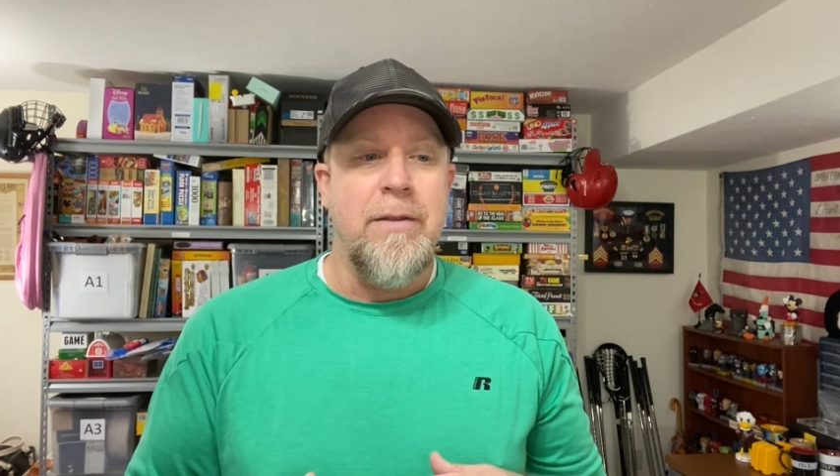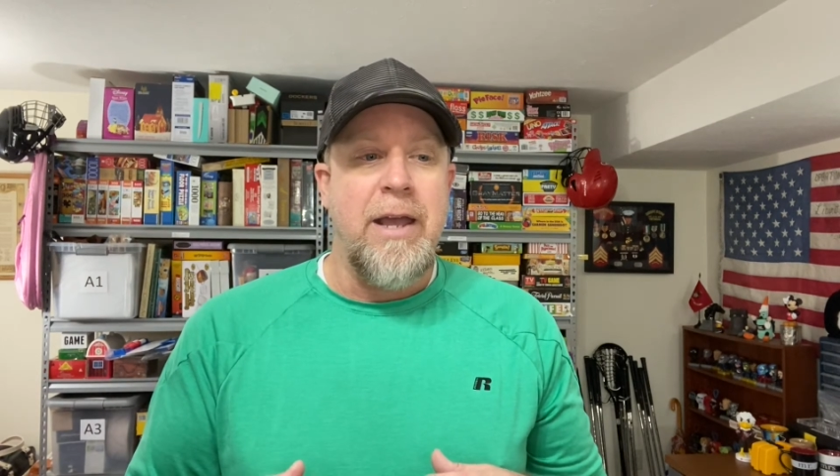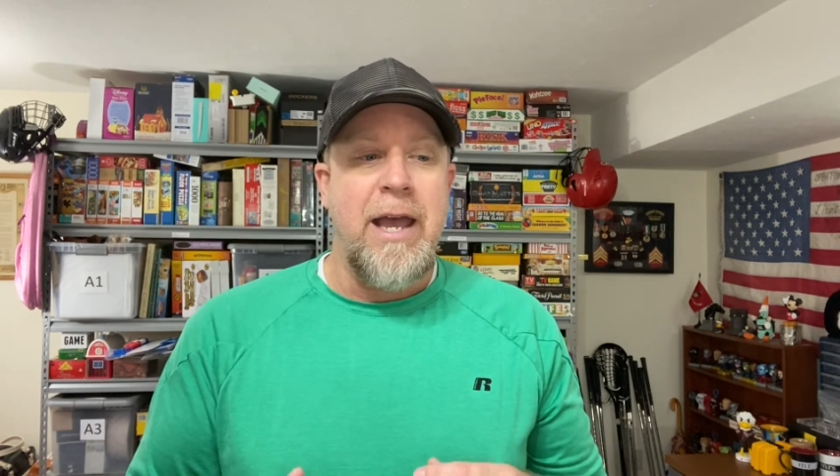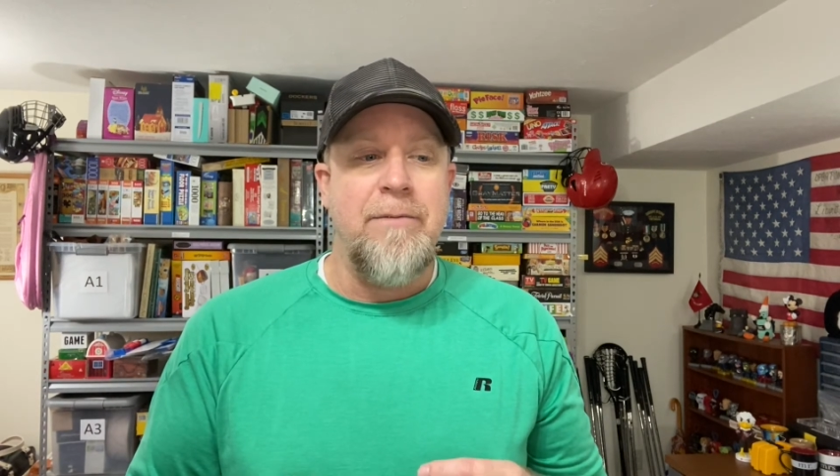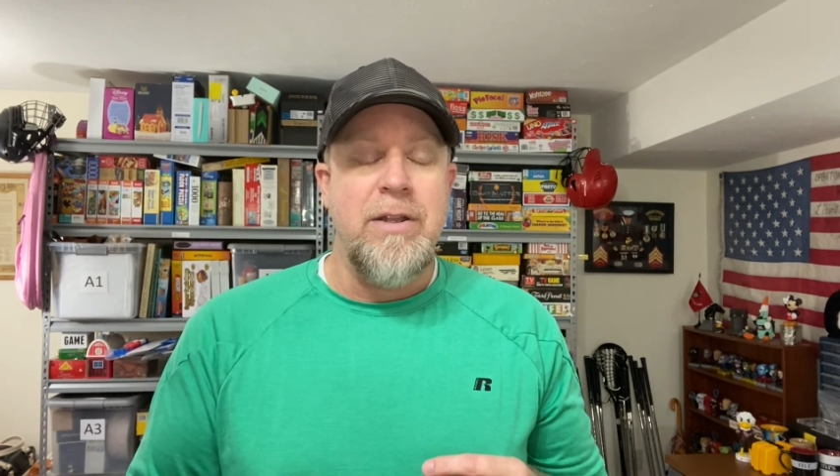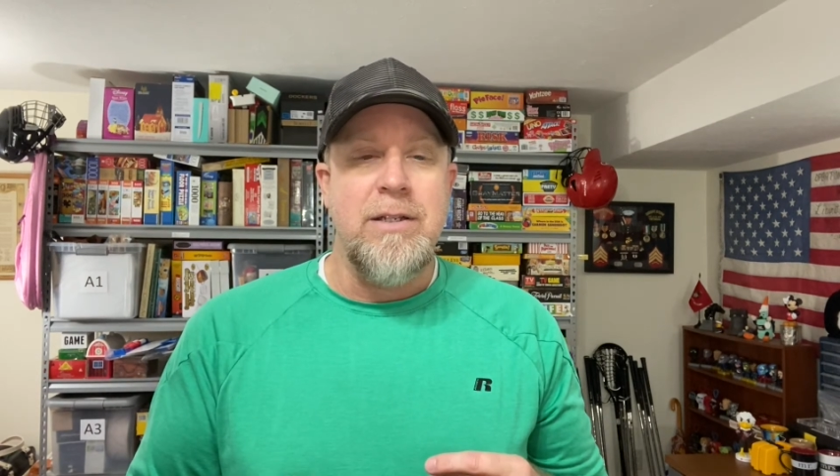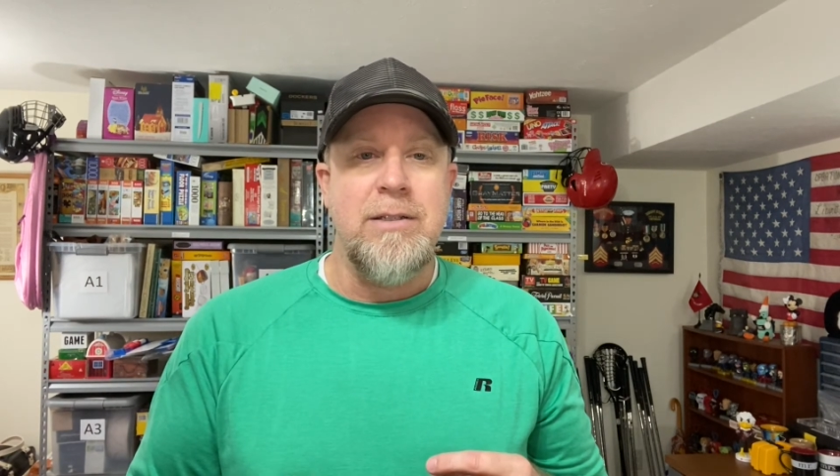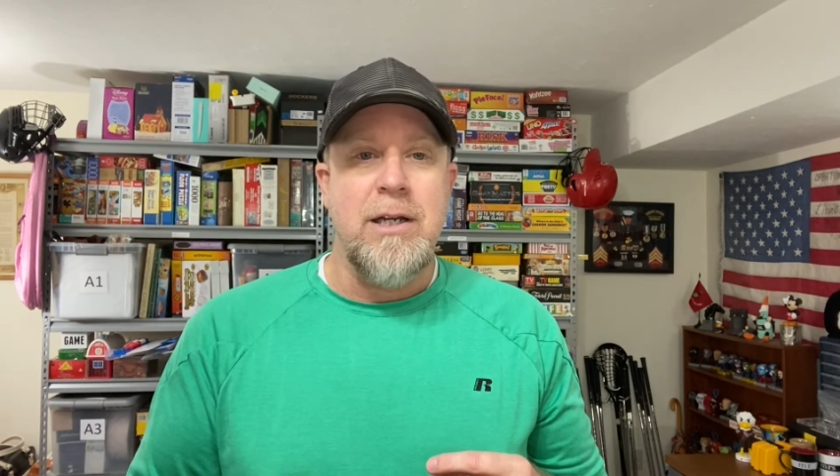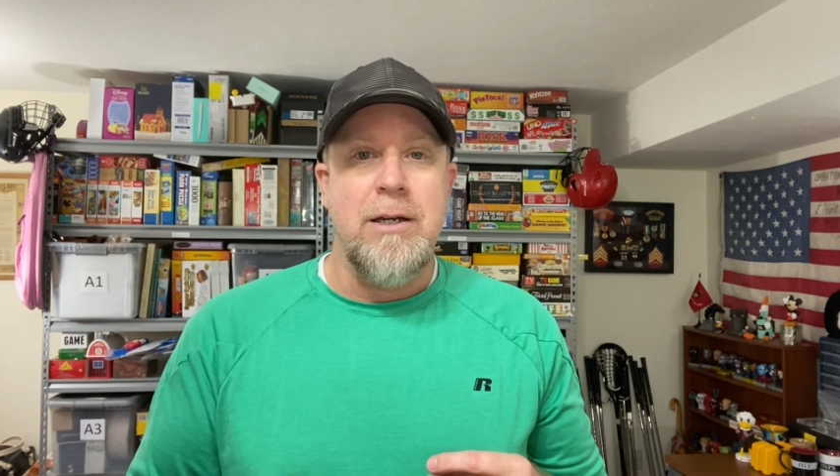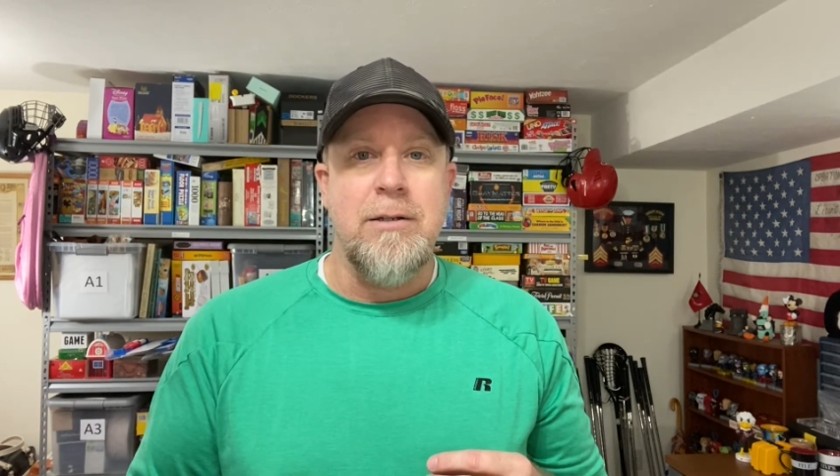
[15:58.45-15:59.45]
have
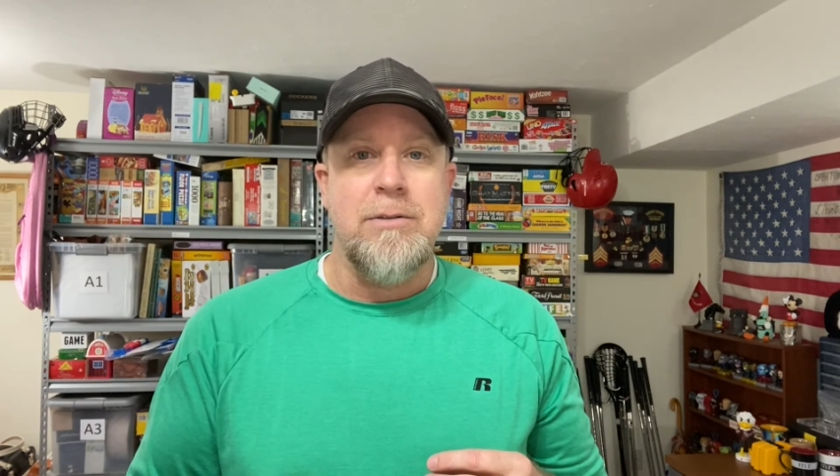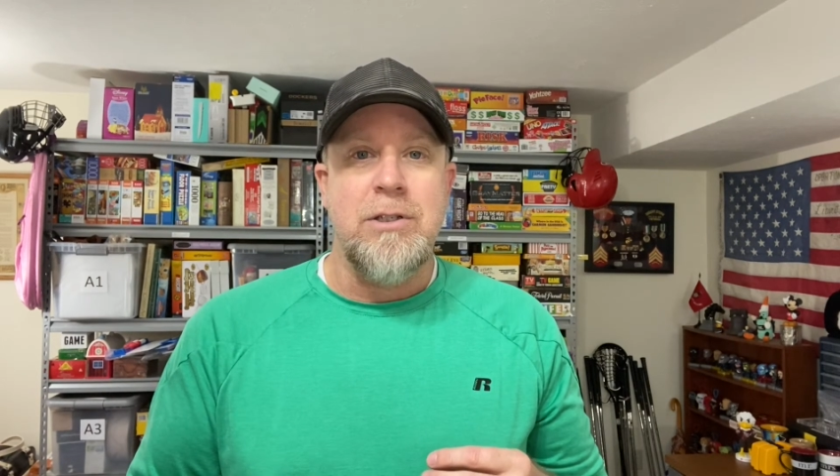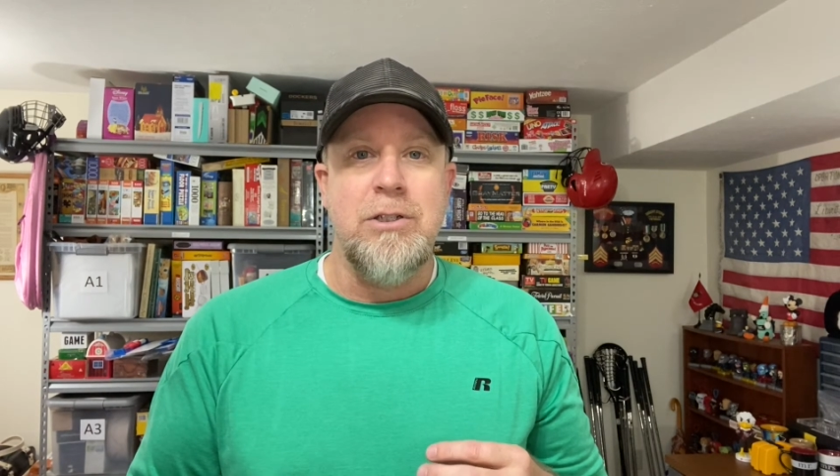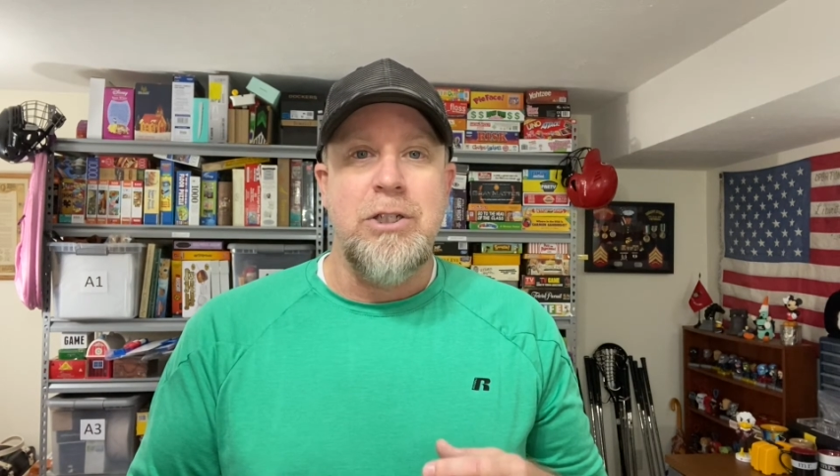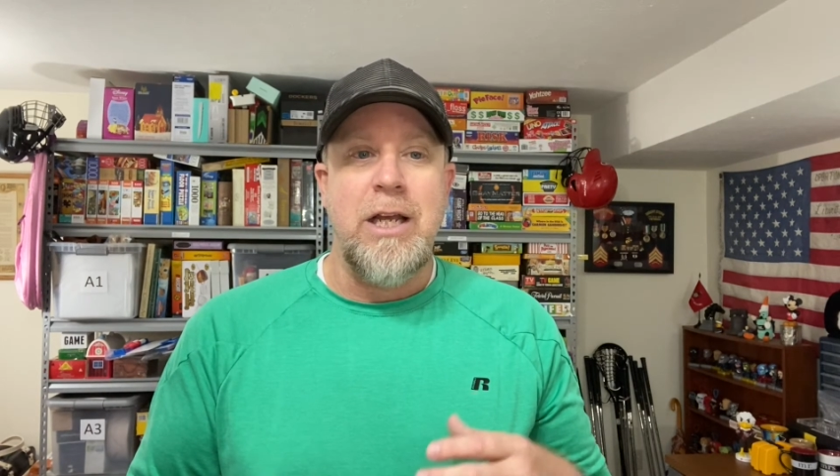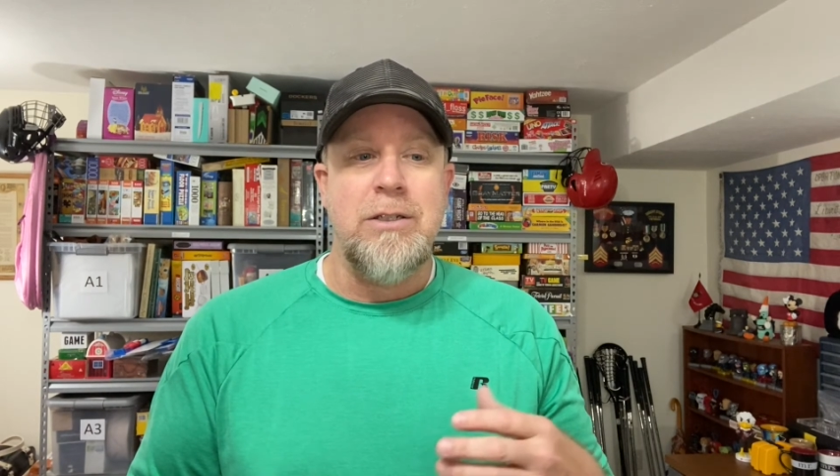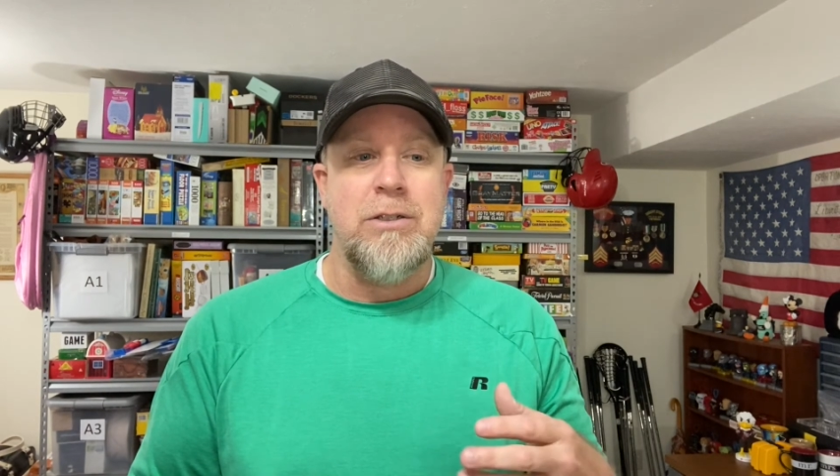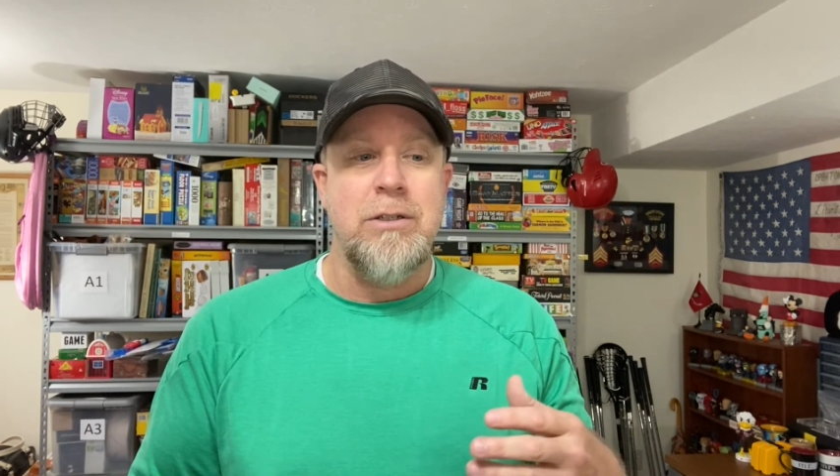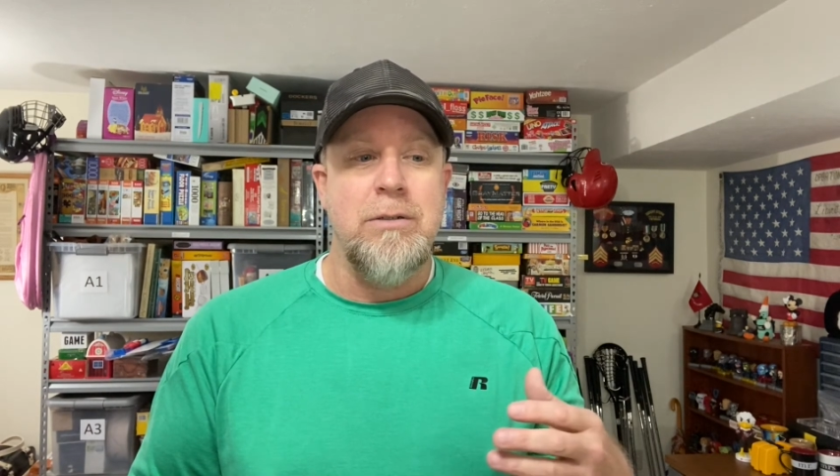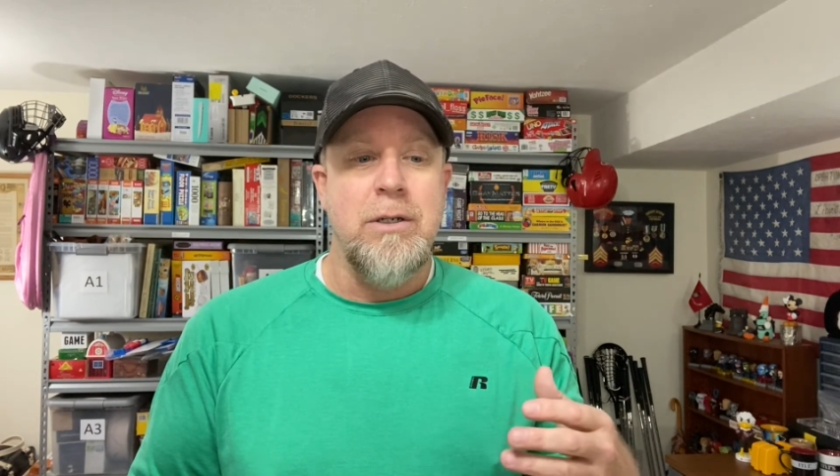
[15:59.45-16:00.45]
these suggested